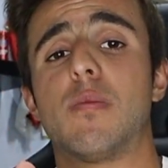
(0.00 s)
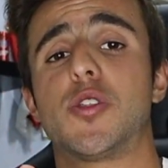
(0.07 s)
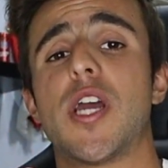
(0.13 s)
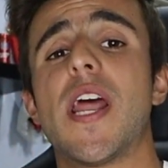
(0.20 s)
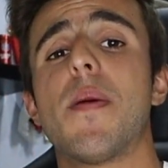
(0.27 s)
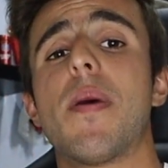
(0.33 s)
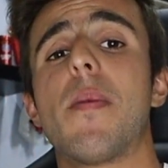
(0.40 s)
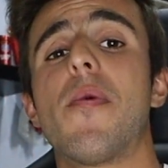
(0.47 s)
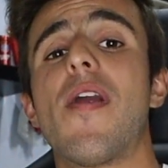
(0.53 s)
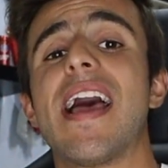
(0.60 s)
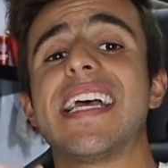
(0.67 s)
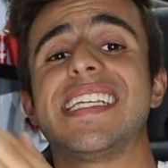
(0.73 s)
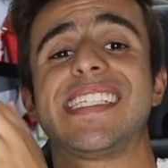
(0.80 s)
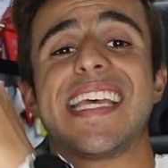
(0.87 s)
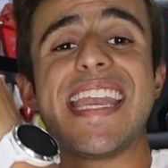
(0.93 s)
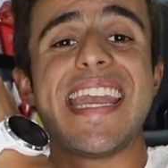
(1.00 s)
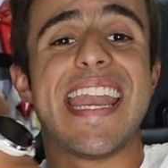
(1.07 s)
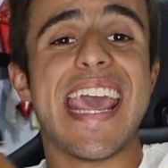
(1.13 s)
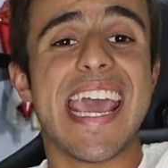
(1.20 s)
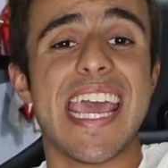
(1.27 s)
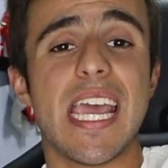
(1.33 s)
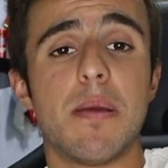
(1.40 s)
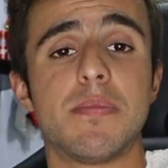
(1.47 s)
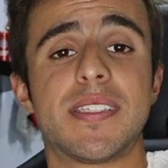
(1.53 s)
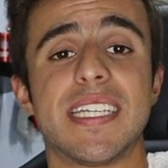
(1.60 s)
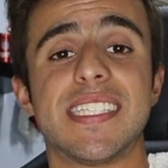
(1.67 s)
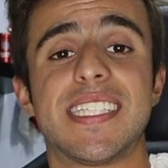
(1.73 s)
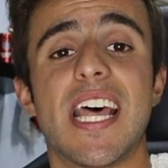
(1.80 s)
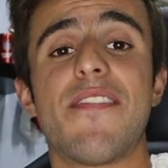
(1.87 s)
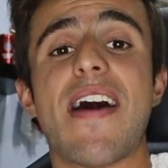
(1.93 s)
trying to memorize names
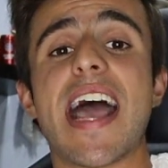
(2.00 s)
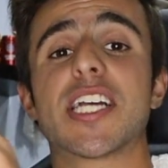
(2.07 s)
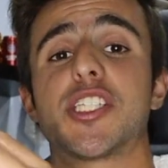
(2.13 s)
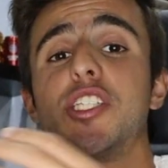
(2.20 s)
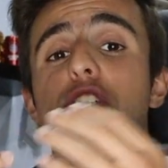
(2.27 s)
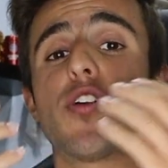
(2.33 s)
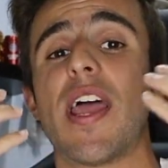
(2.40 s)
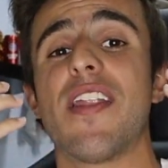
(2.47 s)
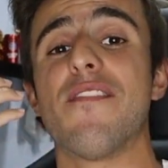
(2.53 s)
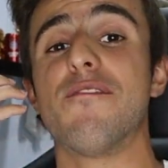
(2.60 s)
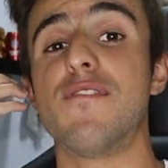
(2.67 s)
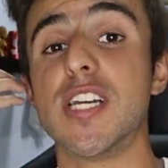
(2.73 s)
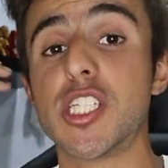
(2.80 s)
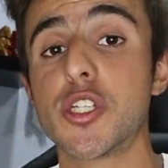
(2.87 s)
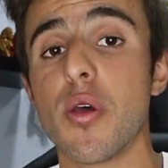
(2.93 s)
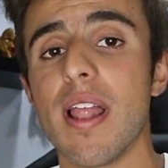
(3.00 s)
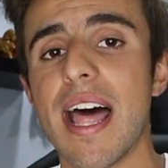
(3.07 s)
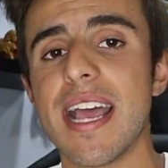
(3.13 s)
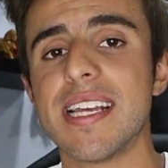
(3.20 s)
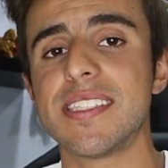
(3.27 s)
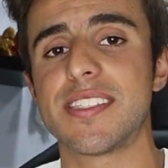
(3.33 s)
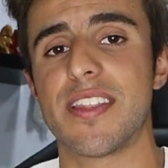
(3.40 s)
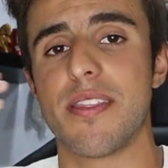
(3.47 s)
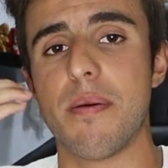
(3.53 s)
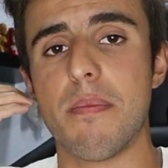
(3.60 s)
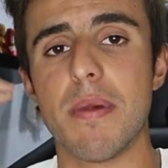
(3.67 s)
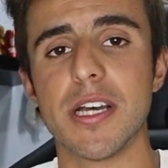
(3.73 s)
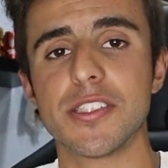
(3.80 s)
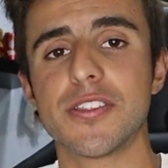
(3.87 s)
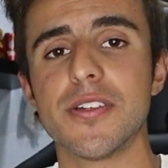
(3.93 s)
instead of actually trying to visualize the
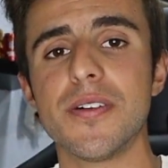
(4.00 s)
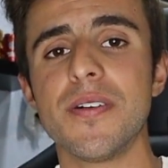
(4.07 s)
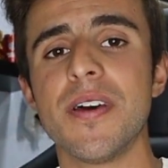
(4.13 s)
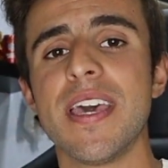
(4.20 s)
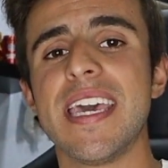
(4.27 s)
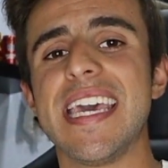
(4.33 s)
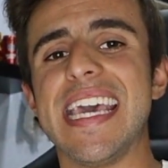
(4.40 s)
muscle,